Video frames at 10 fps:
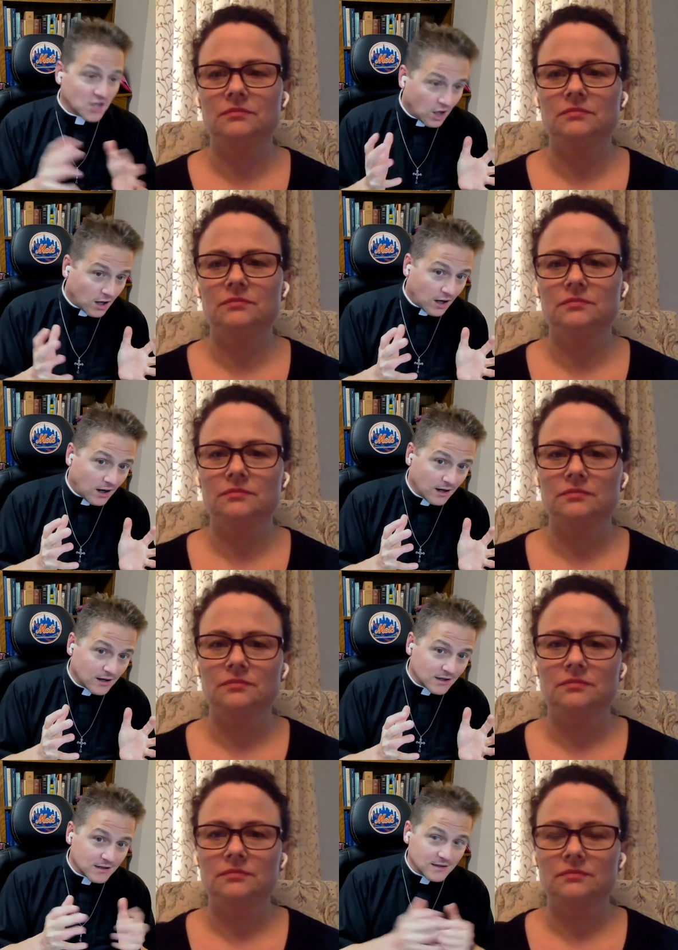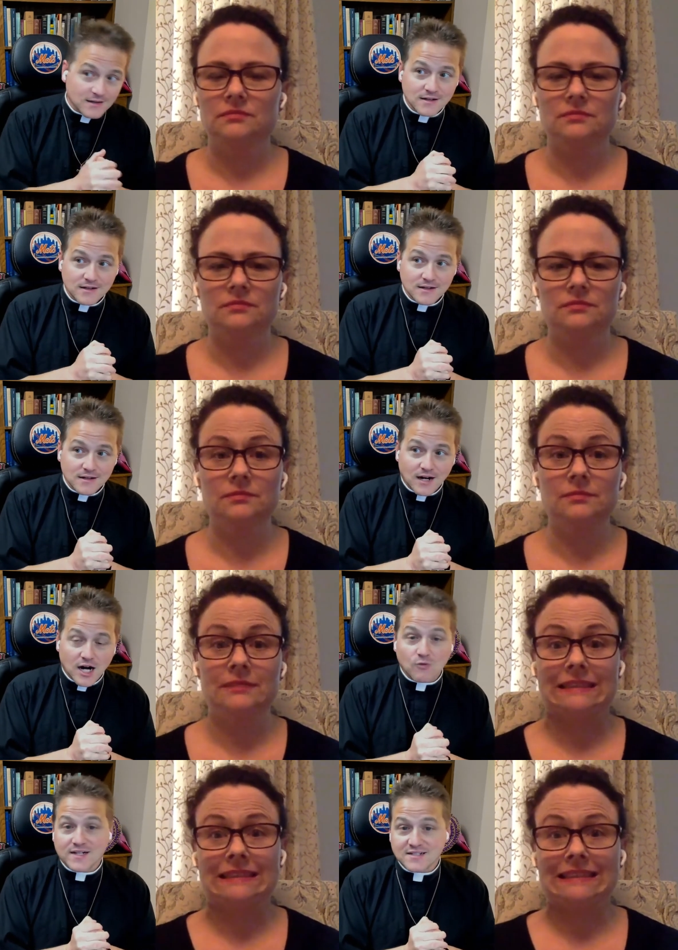Speaker 1: her our
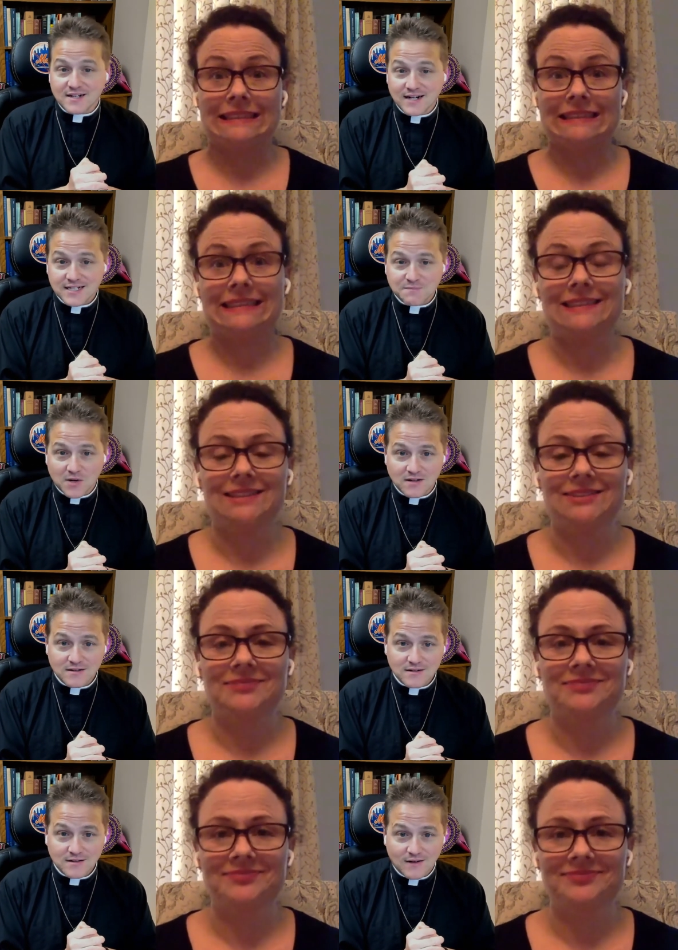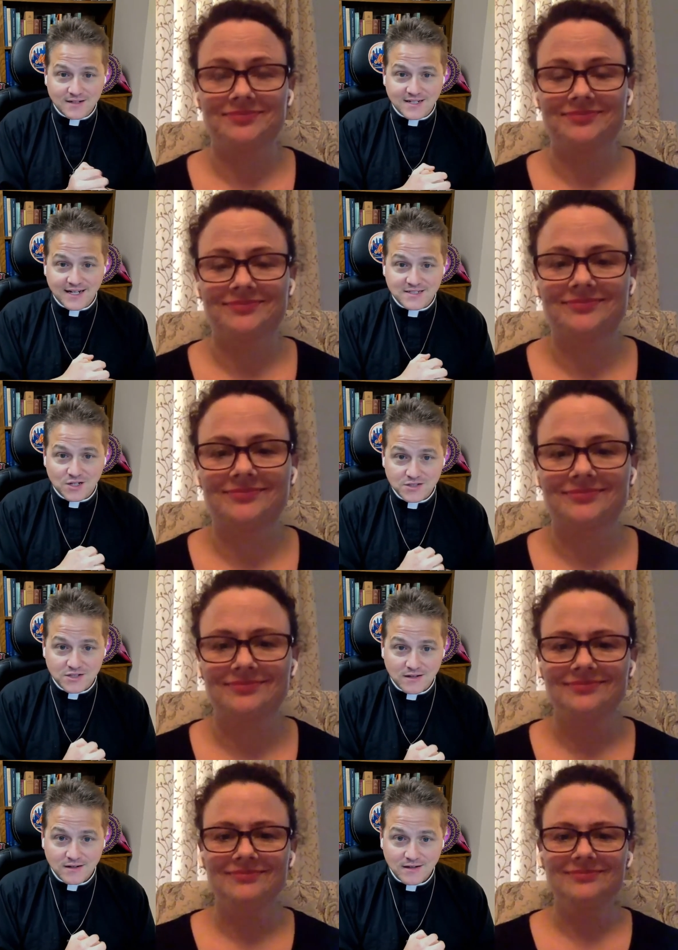resident expert on today's
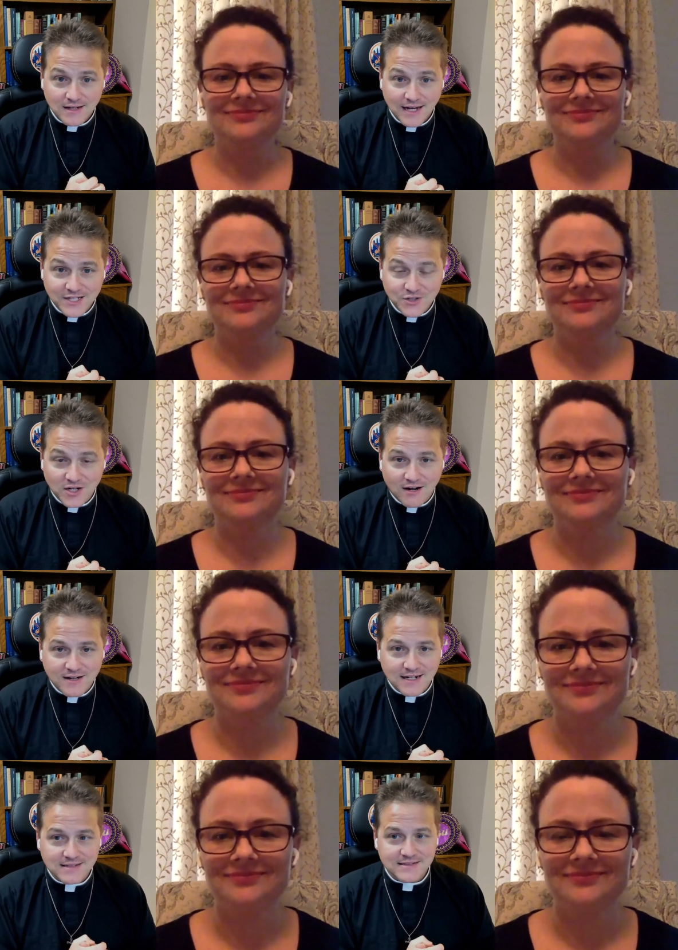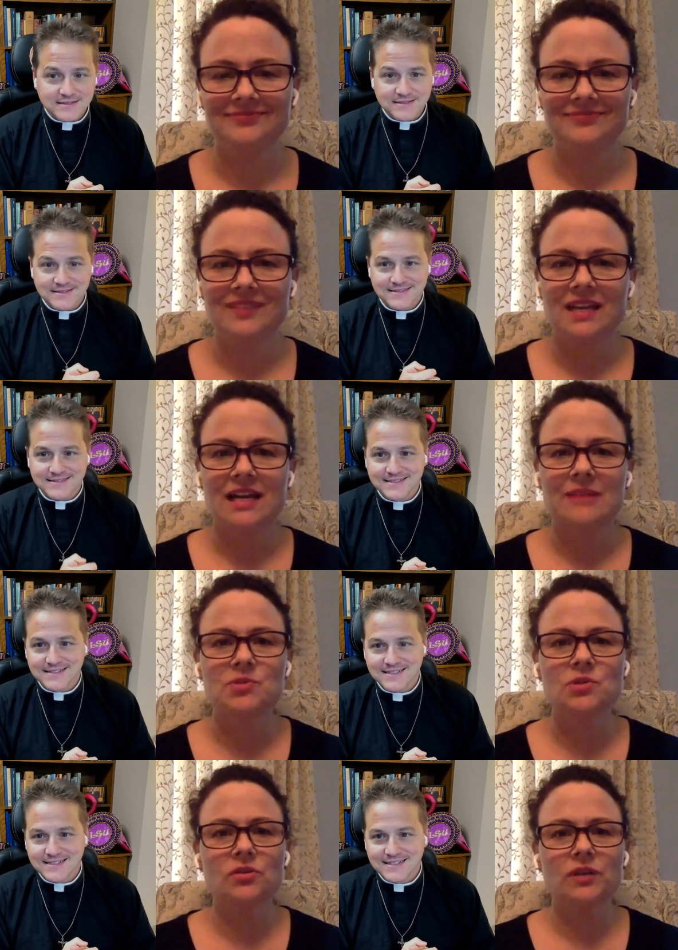culture. How you doing, Erica?
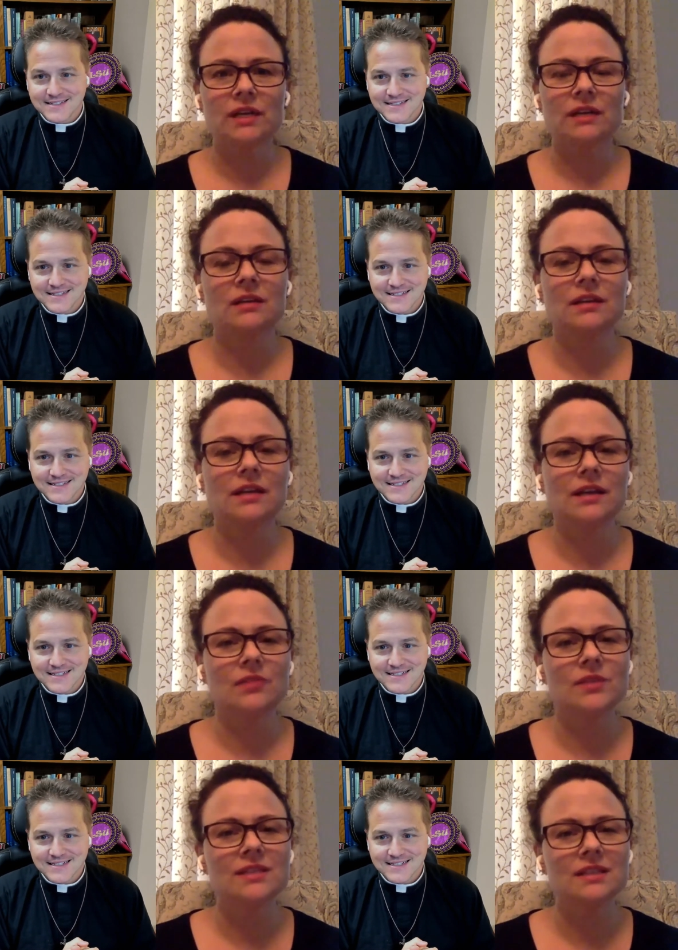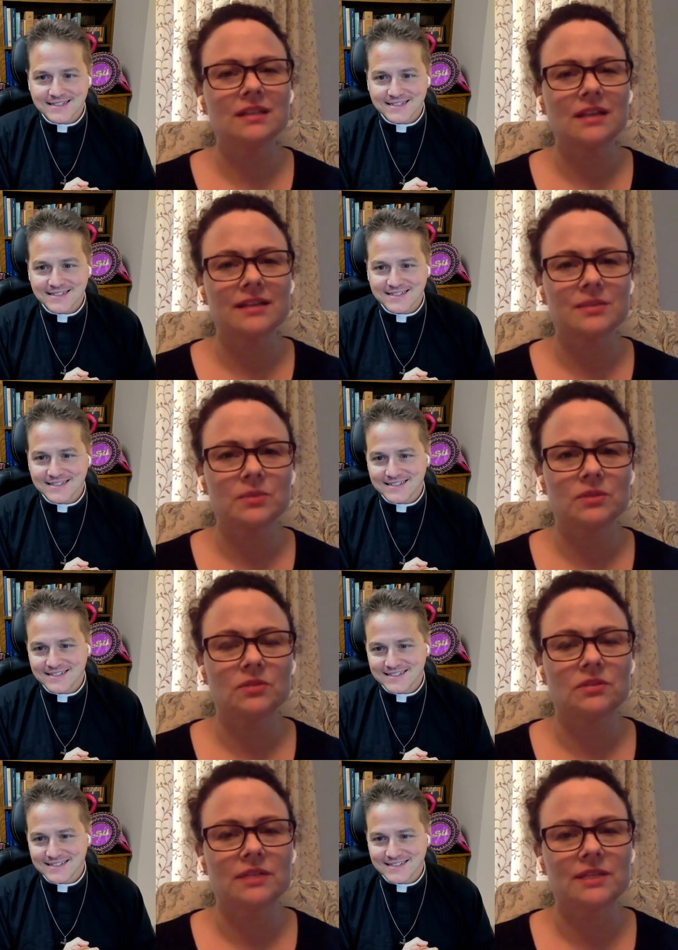
Speaker 2: I'm doing great. Uh, resident
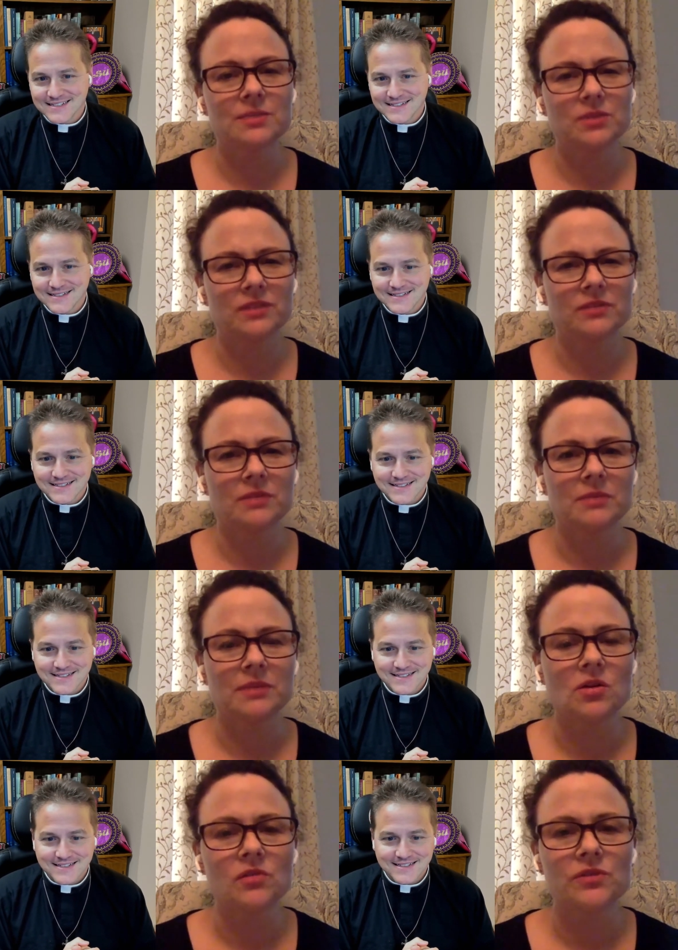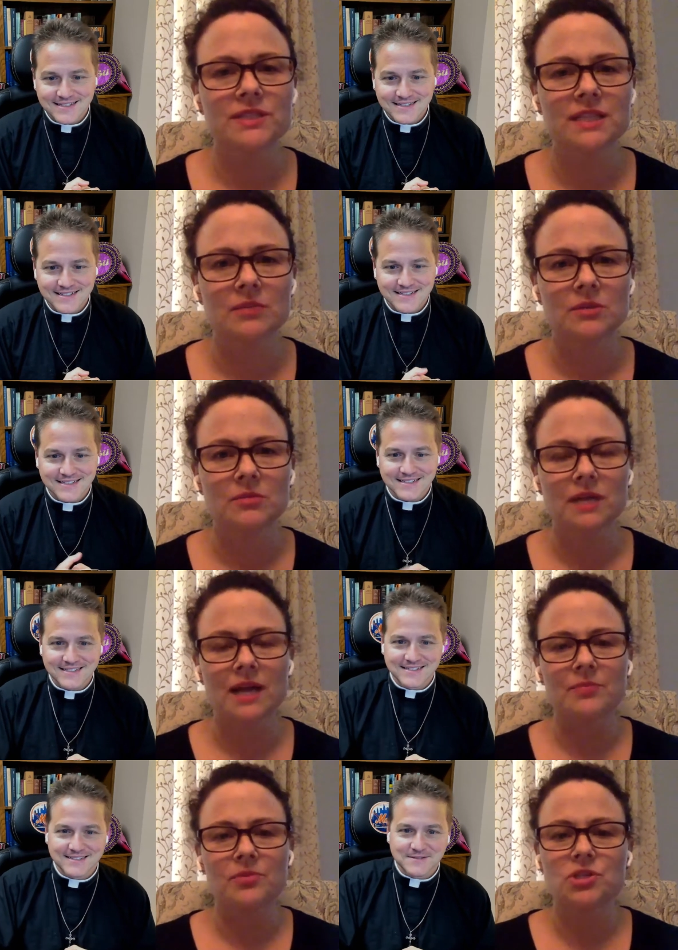expert or expert even might be an overstatement, but
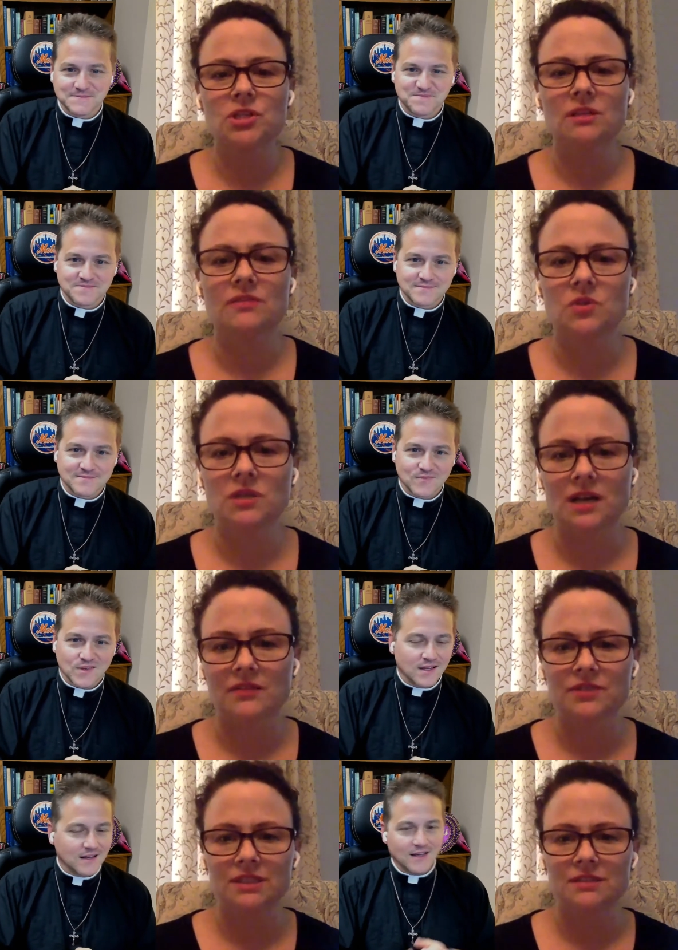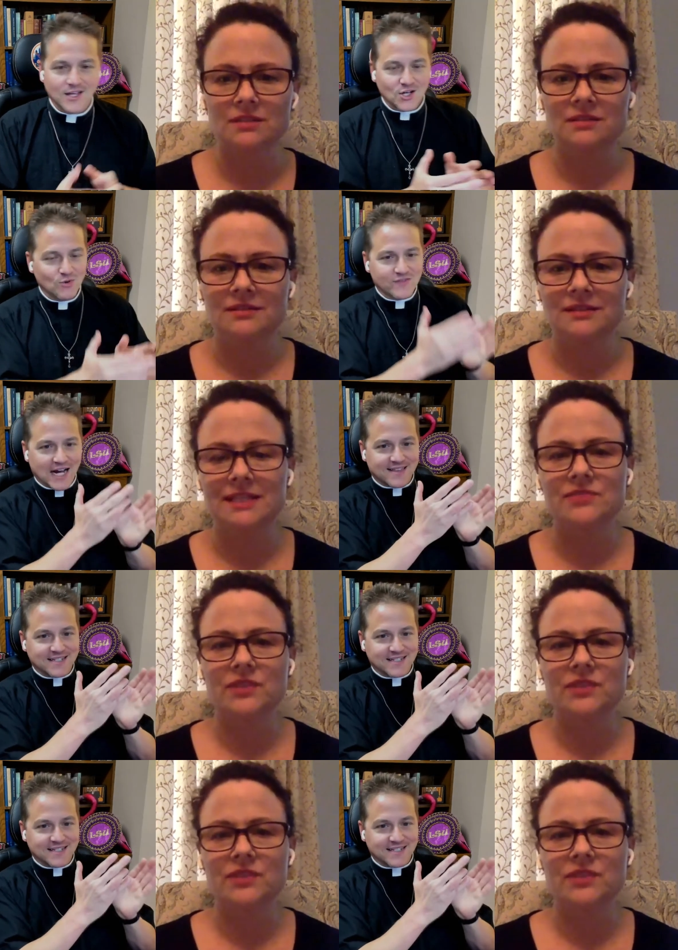I appreciate the vote of confidence.
Speaker 1: We've got the